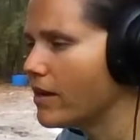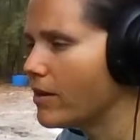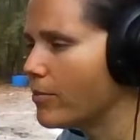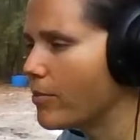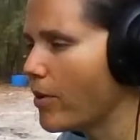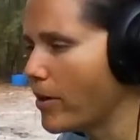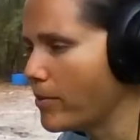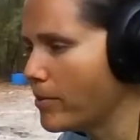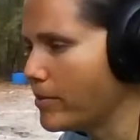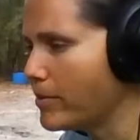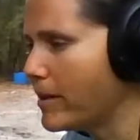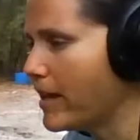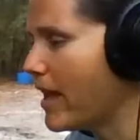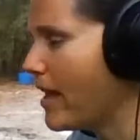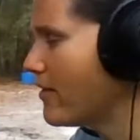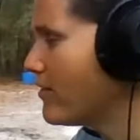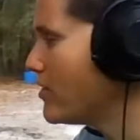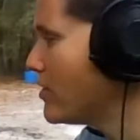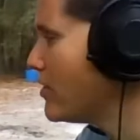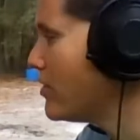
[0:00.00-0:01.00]
probably
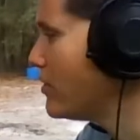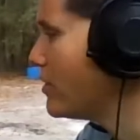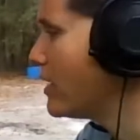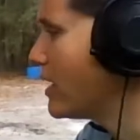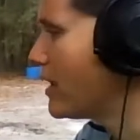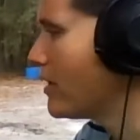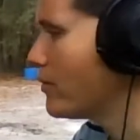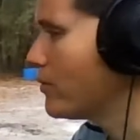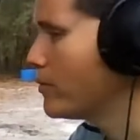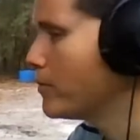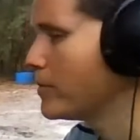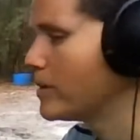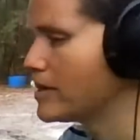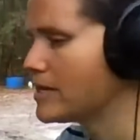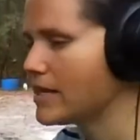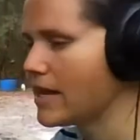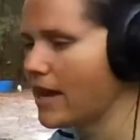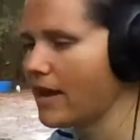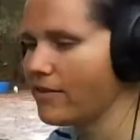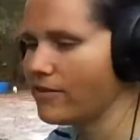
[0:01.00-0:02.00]
have to do another one
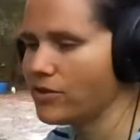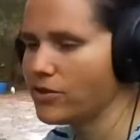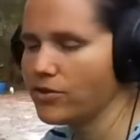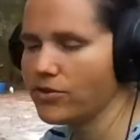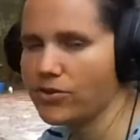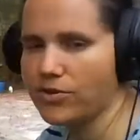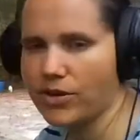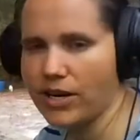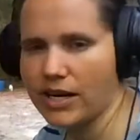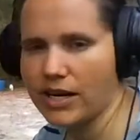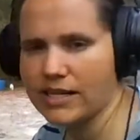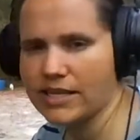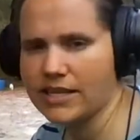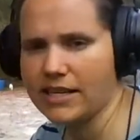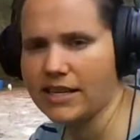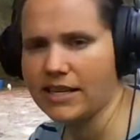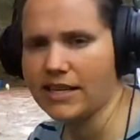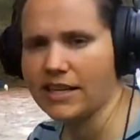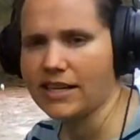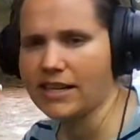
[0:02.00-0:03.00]
because I have 2 trays
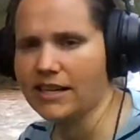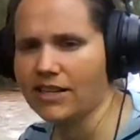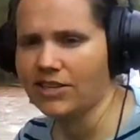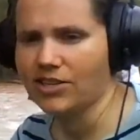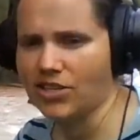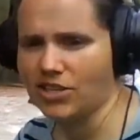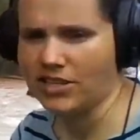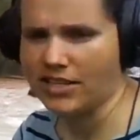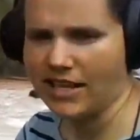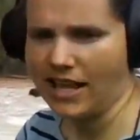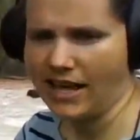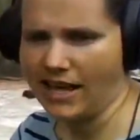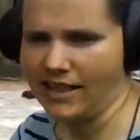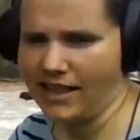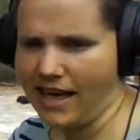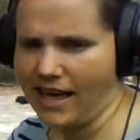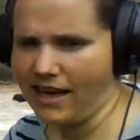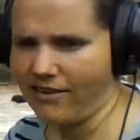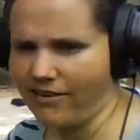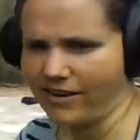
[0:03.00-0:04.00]
just like
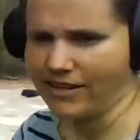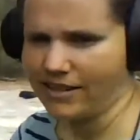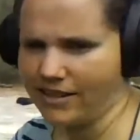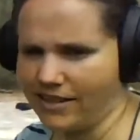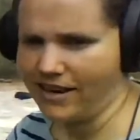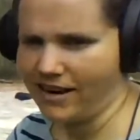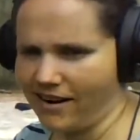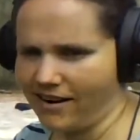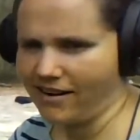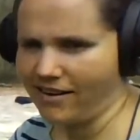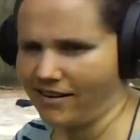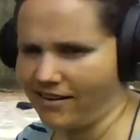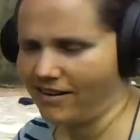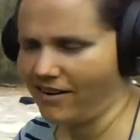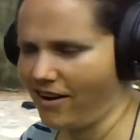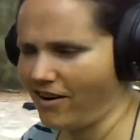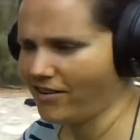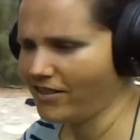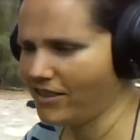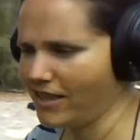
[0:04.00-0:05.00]
that right there.
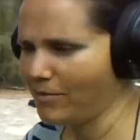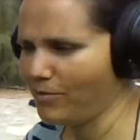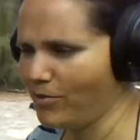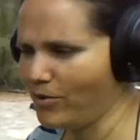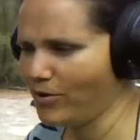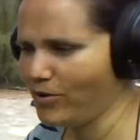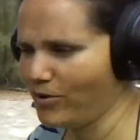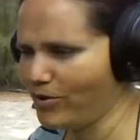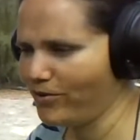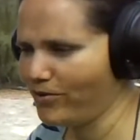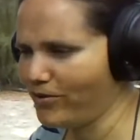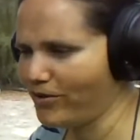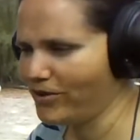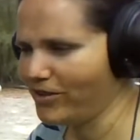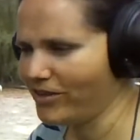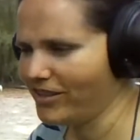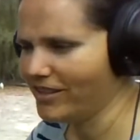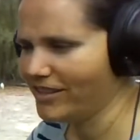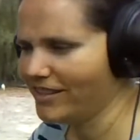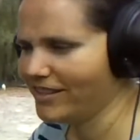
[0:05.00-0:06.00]
Aren't they
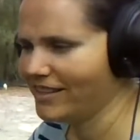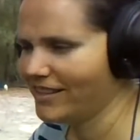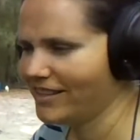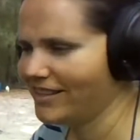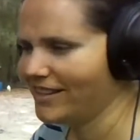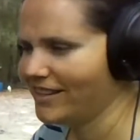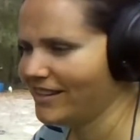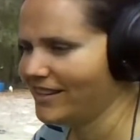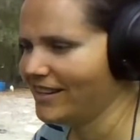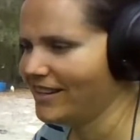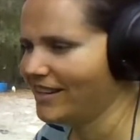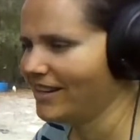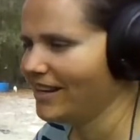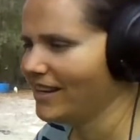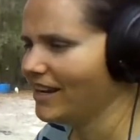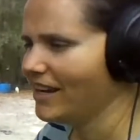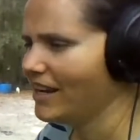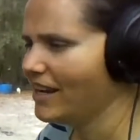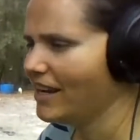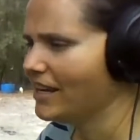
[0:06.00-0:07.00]
beautiful?
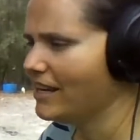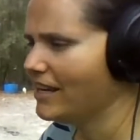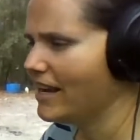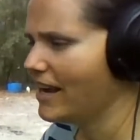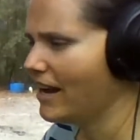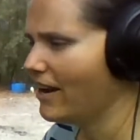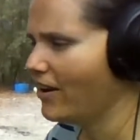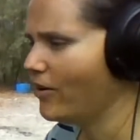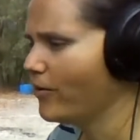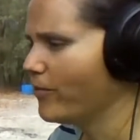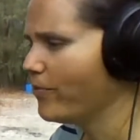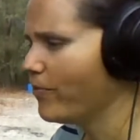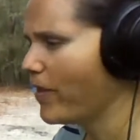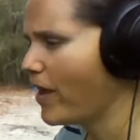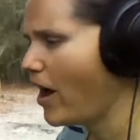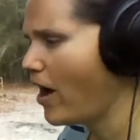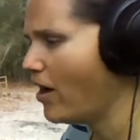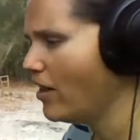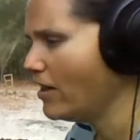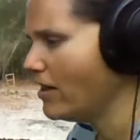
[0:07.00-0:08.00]
Now
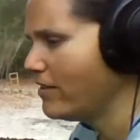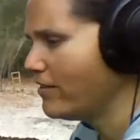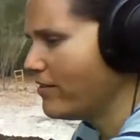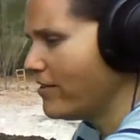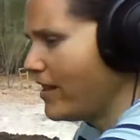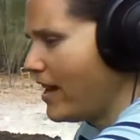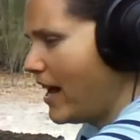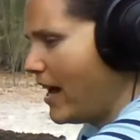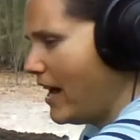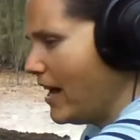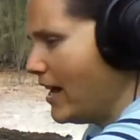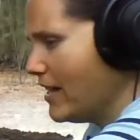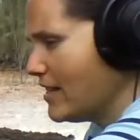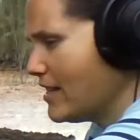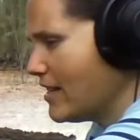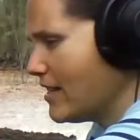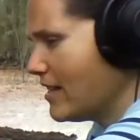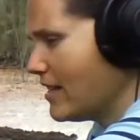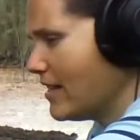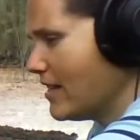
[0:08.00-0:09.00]
all of
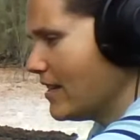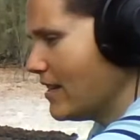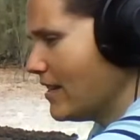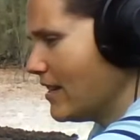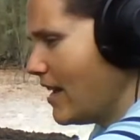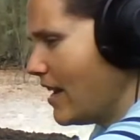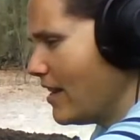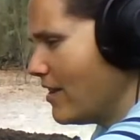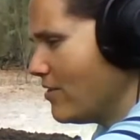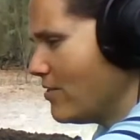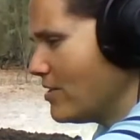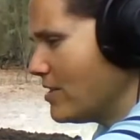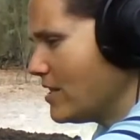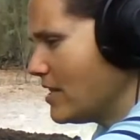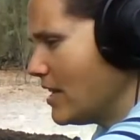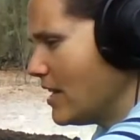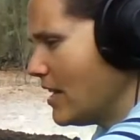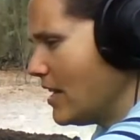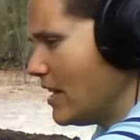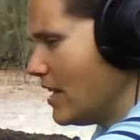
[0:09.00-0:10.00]
that you
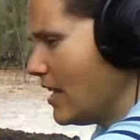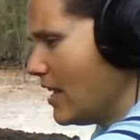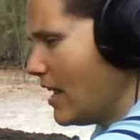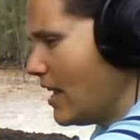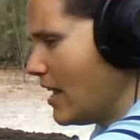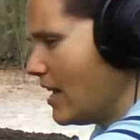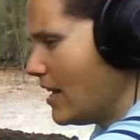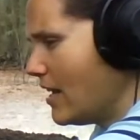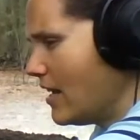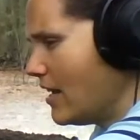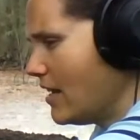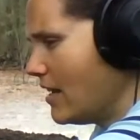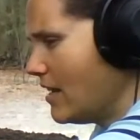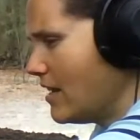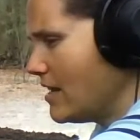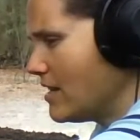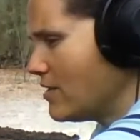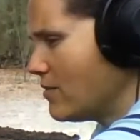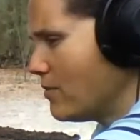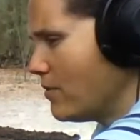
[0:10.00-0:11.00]
see, and
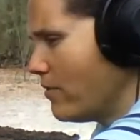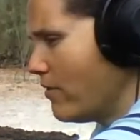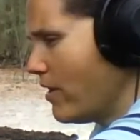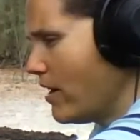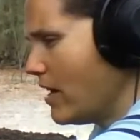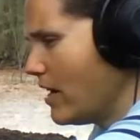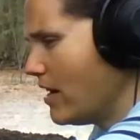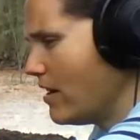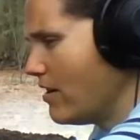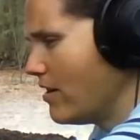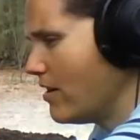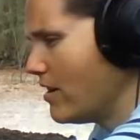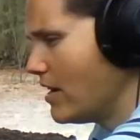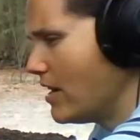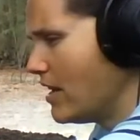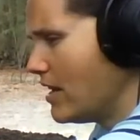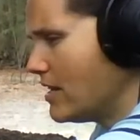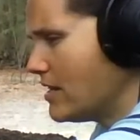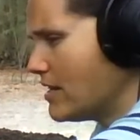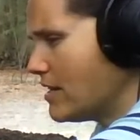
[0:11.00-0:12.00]
this one right here
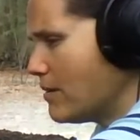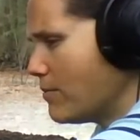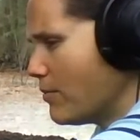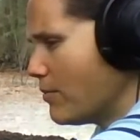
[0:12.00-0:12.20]
is